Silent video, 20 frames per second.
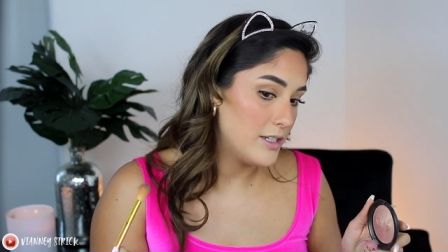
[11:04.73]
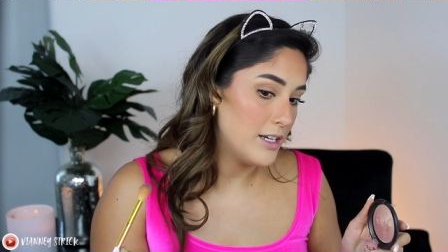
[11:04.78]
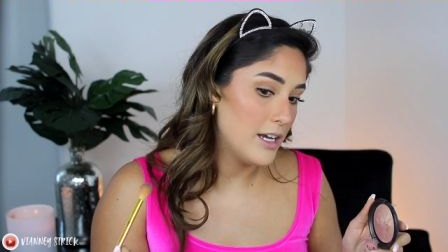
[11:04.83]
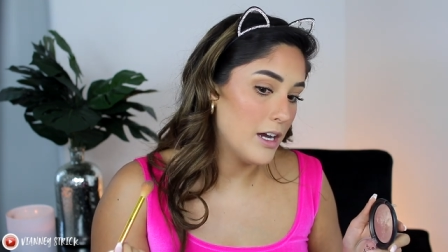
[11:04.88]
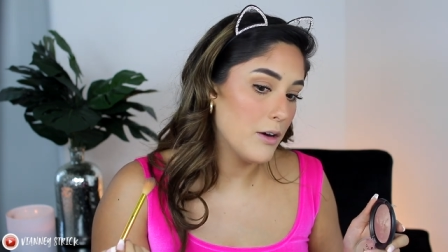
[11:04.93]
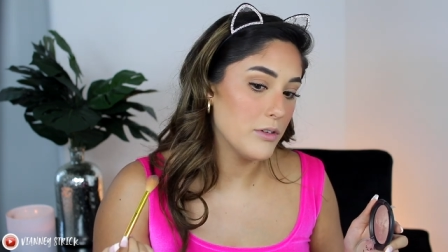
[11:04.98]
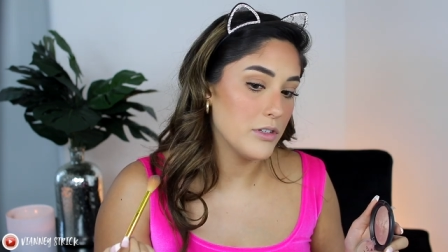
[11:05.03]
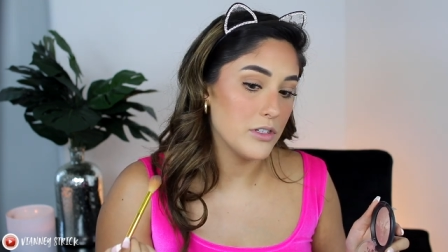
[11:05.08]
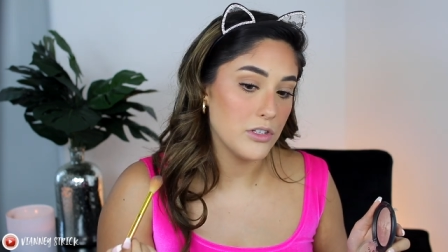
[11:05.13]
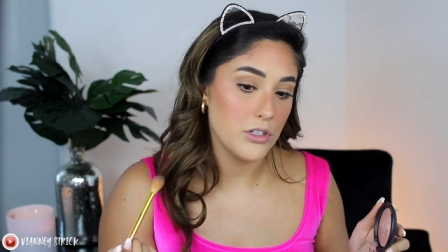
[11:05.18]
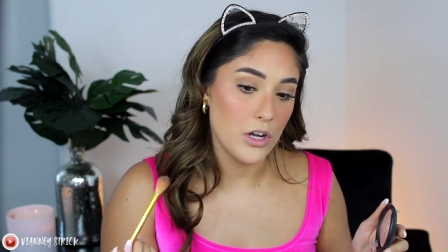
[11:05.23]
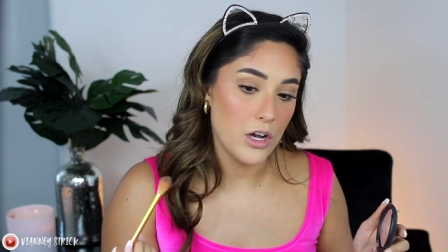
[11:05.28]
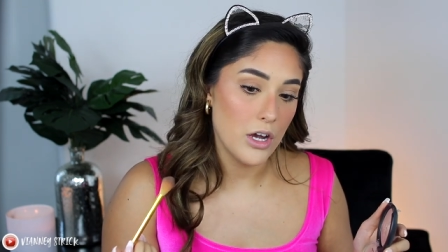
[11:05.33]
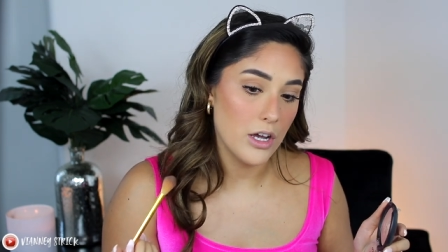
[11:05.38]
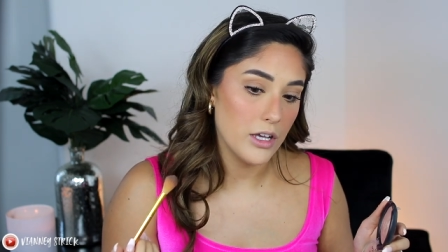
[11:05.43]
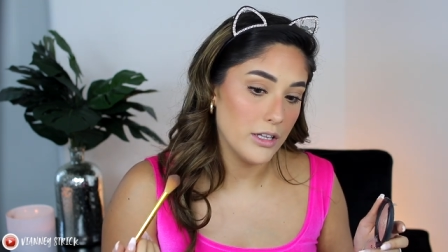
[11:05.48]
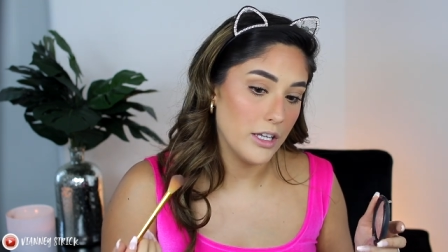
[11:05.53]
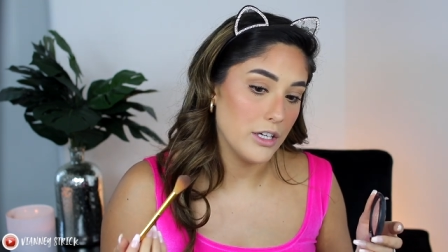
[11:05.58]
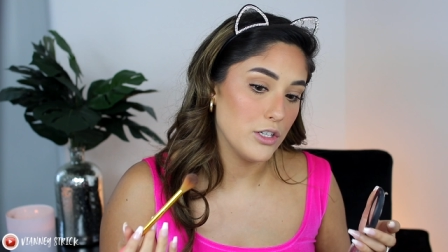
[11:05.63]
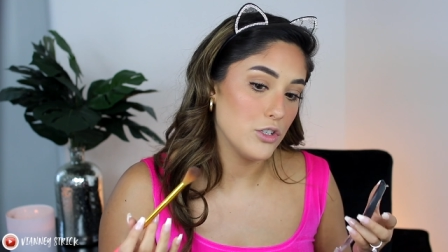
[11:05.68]
See how it's
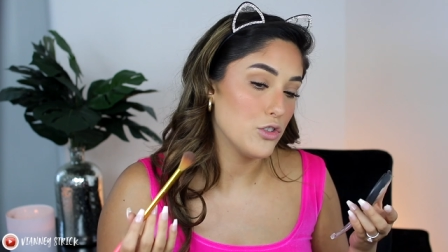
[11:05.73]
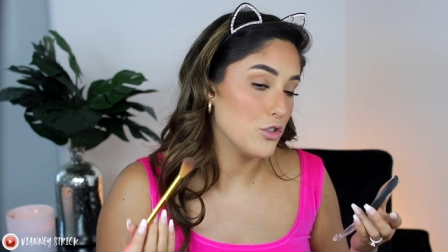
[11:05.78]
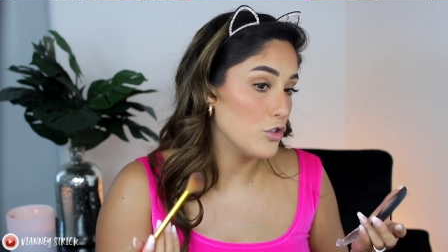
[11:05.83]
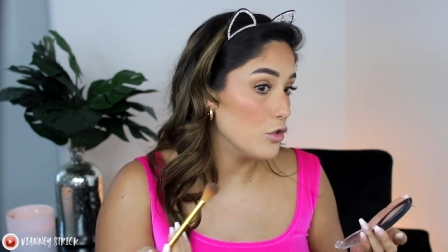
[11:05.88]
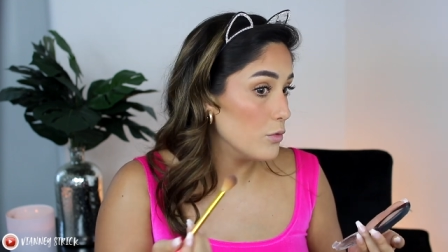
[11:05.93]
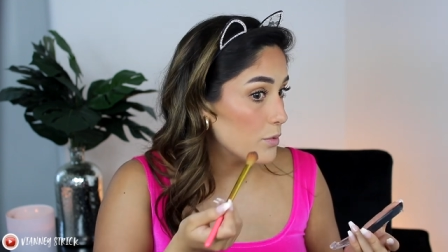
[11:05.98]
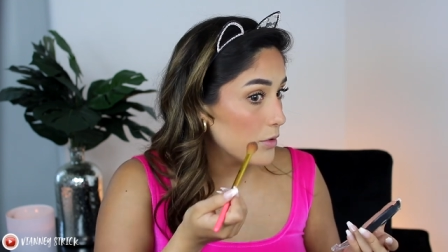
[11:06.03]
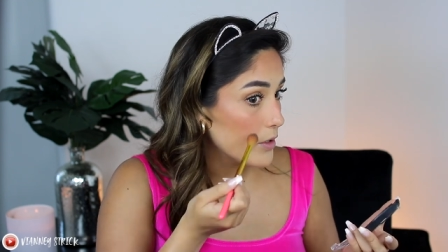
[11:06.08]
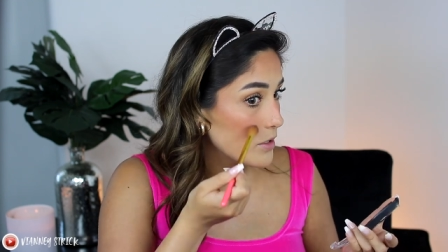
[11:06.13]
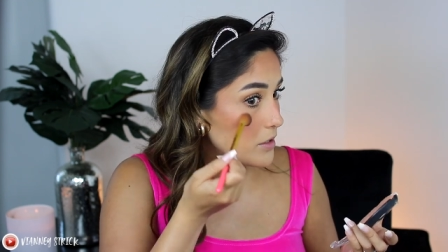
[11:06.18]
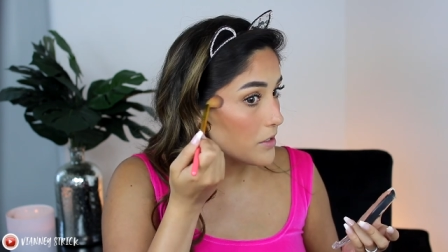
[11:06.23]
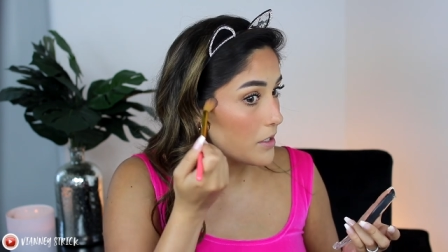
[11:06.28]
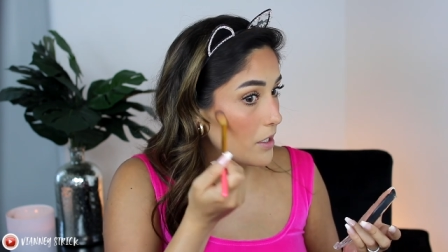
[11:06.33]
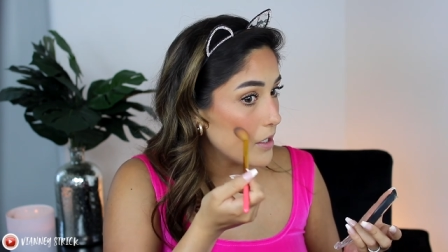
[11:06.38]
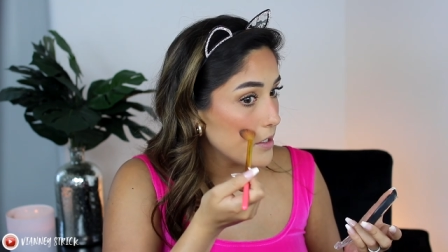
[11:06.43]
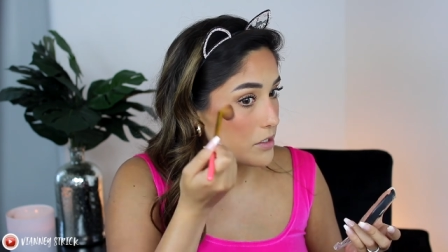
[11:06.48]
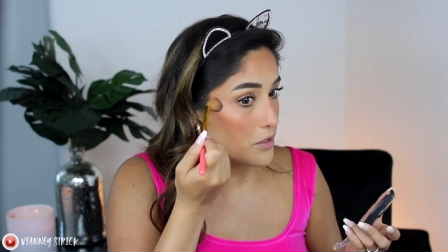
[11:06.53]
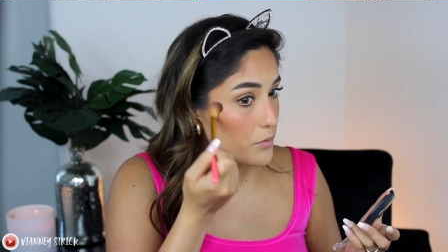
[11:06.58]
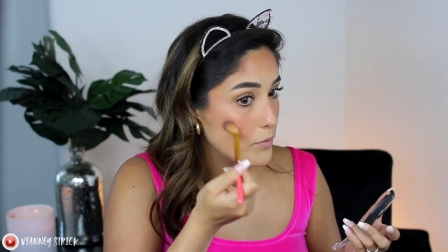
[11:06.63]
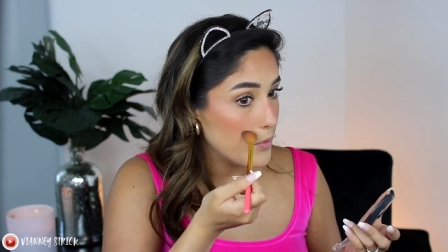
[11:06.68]
not like super intense,